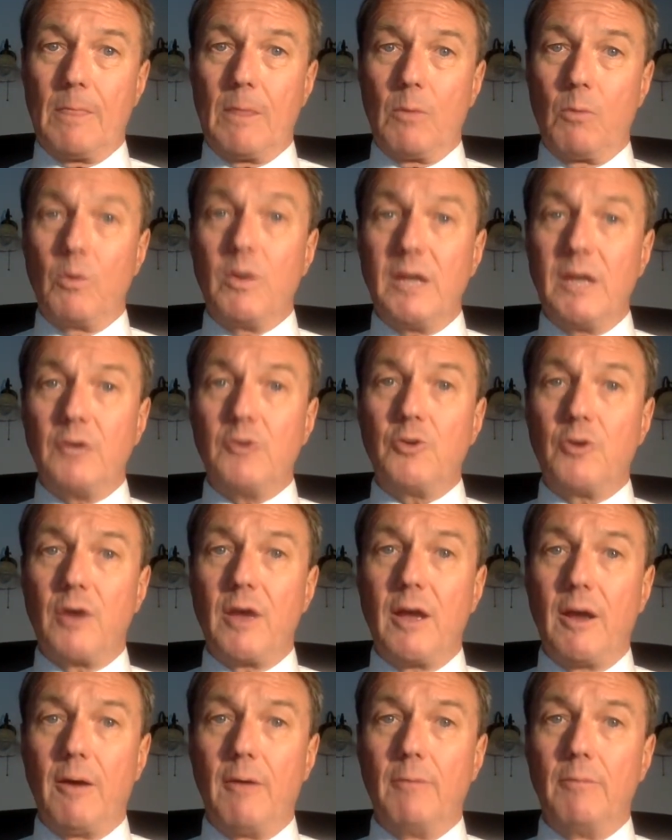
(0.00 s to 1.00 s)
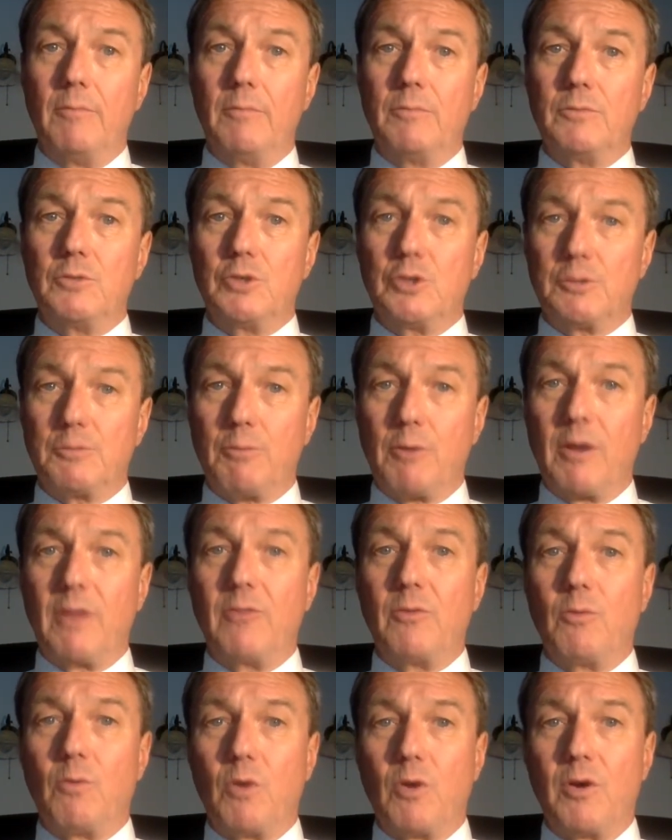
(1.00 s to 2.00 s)
We need your help to spread
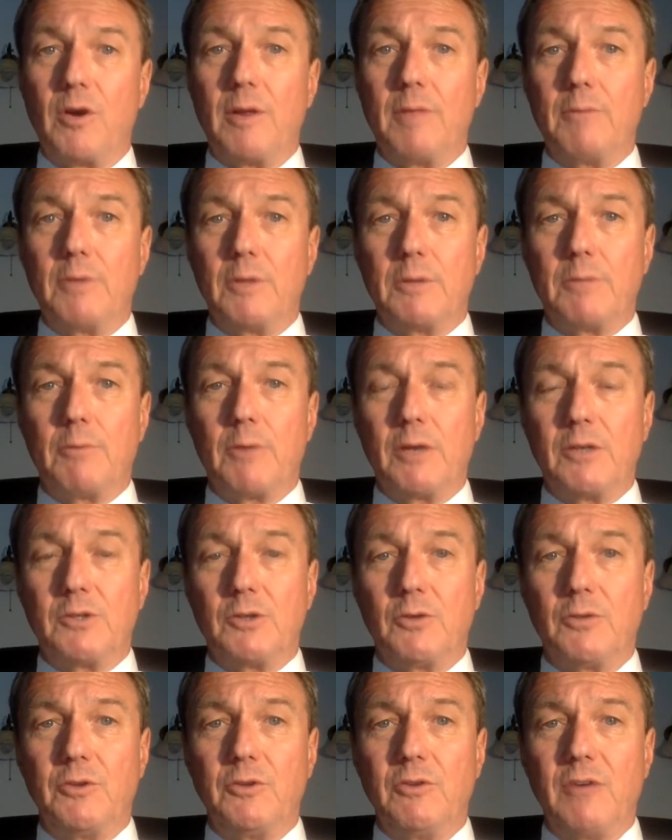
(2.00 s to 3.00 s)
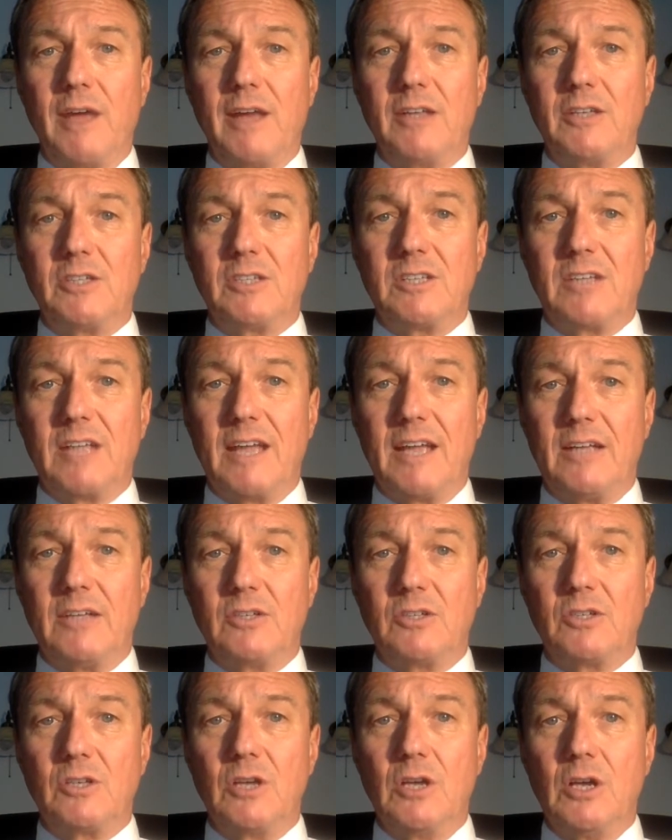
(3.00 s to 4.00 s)
the word and put the pressure on the United
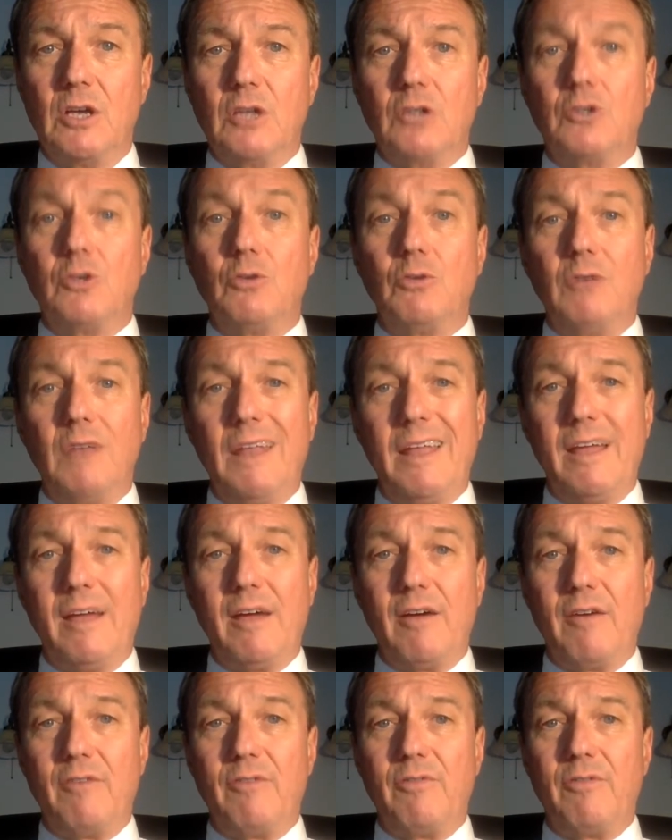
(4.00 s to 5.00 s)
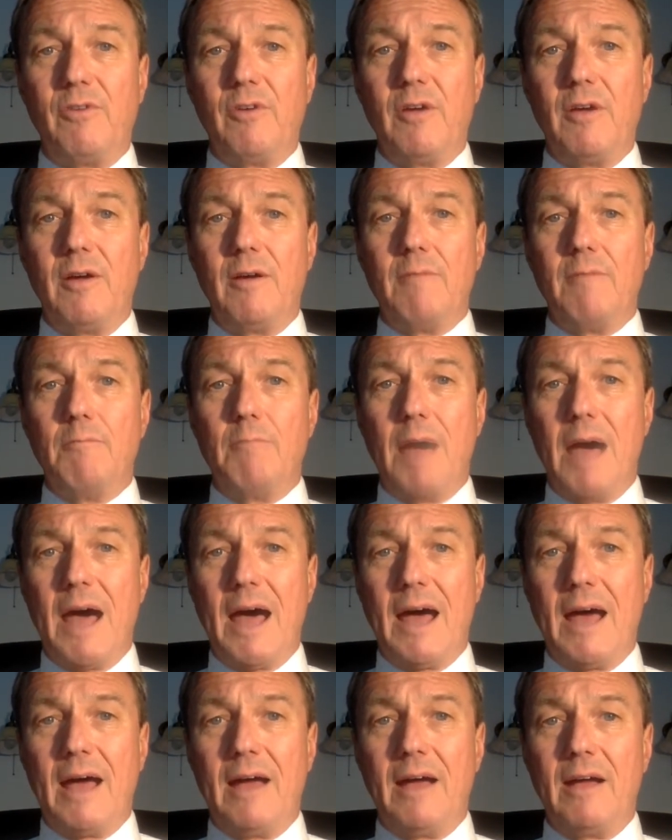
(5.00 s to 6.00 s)
States to live
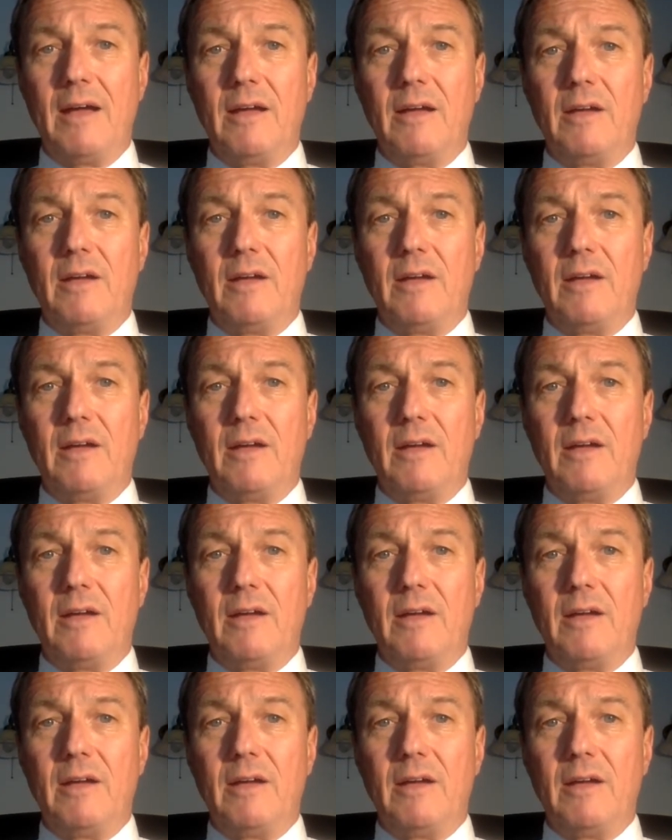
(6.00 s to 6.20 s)
by